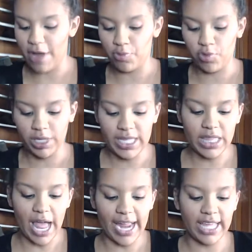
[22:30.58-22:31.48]
really
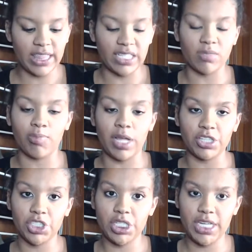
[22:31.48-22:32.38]
like this
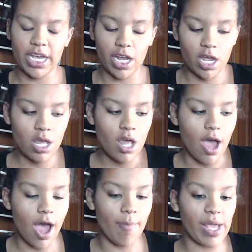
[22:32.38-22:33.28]
blush stick.
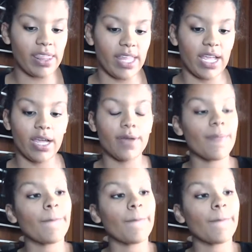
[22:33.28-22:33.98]
I think